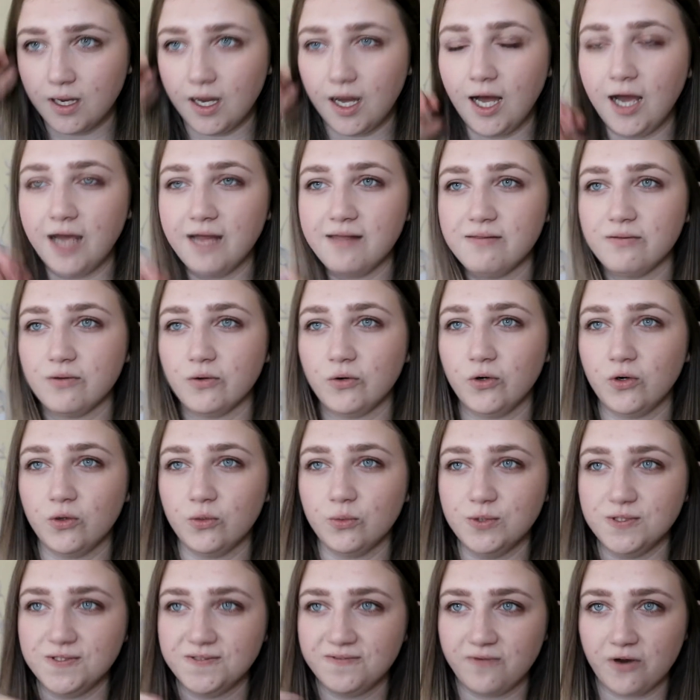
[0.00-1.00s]
I
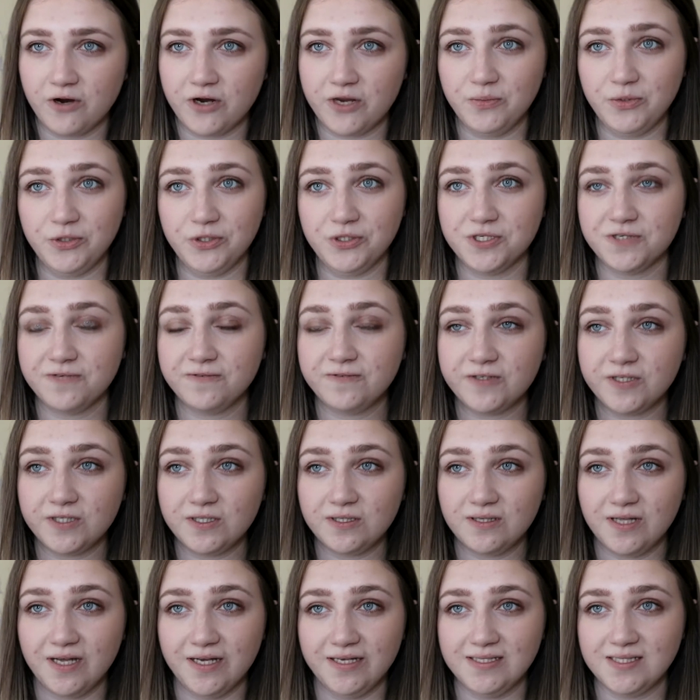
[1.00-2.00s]
thought was very
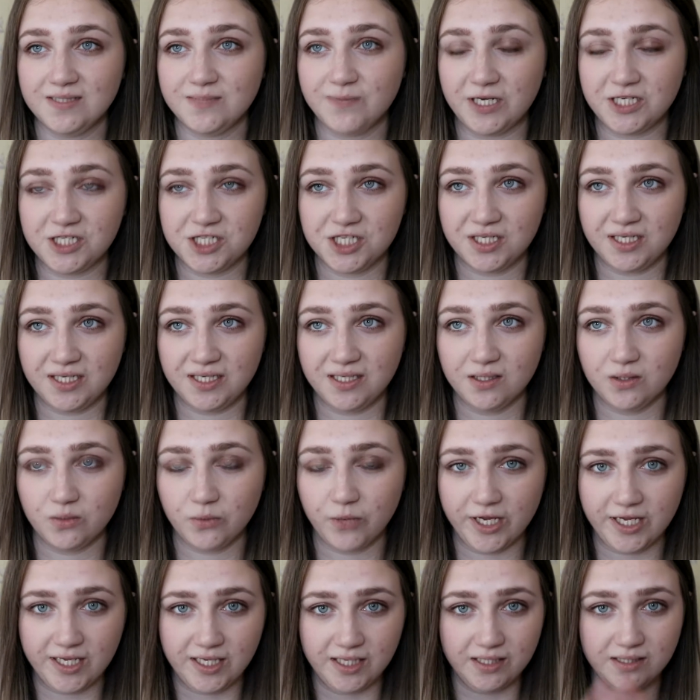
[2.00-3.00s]
beautiful, and especially the
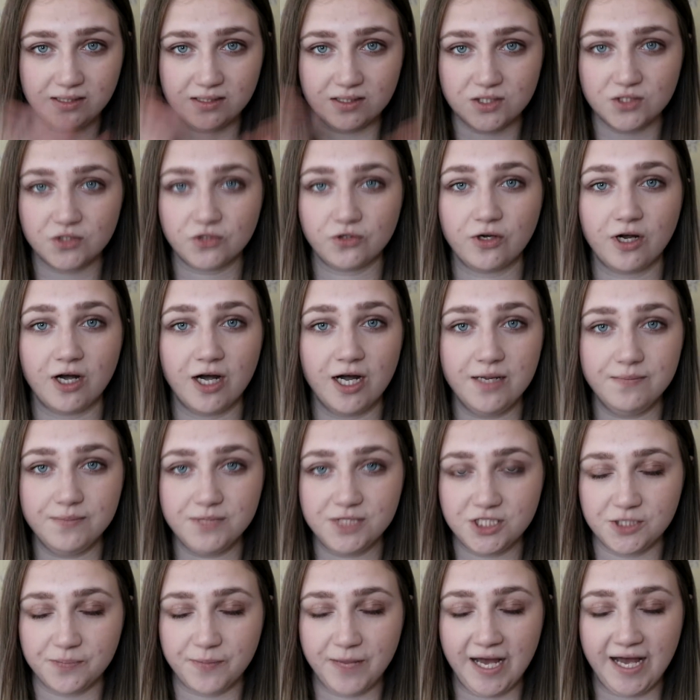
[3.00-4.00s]
way he
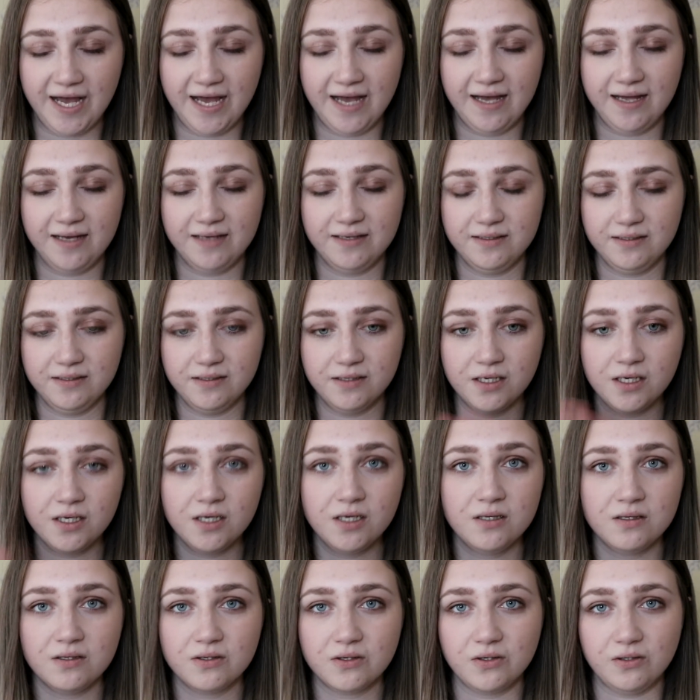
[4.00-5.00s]
describes Japan and
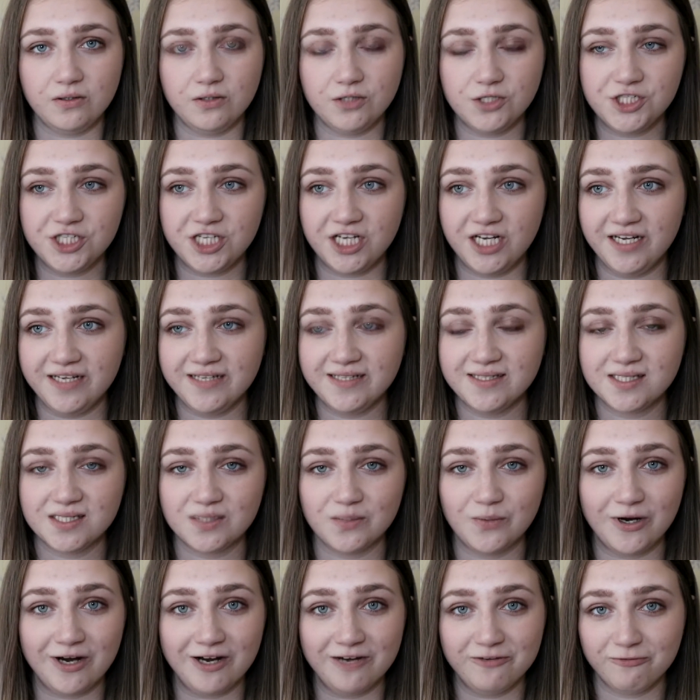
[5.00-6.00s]
the culture. It's
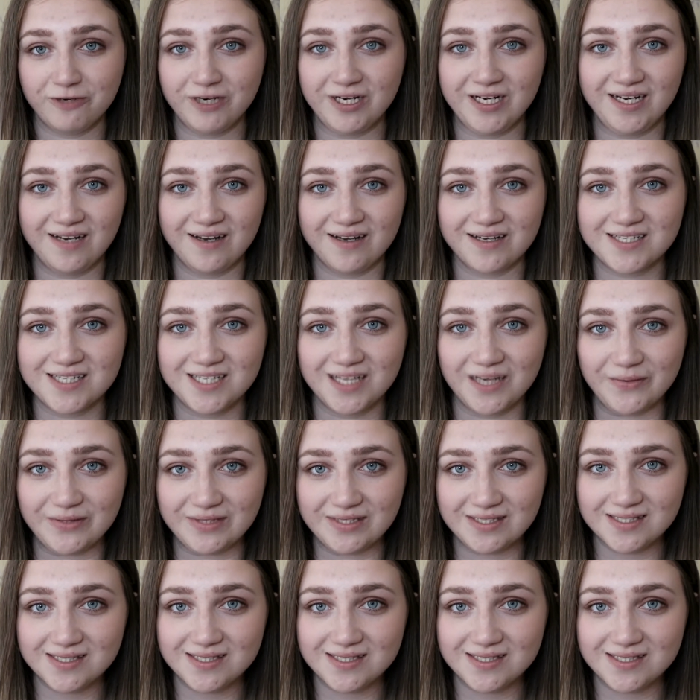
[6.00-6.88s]
somewhere I'd really like to go and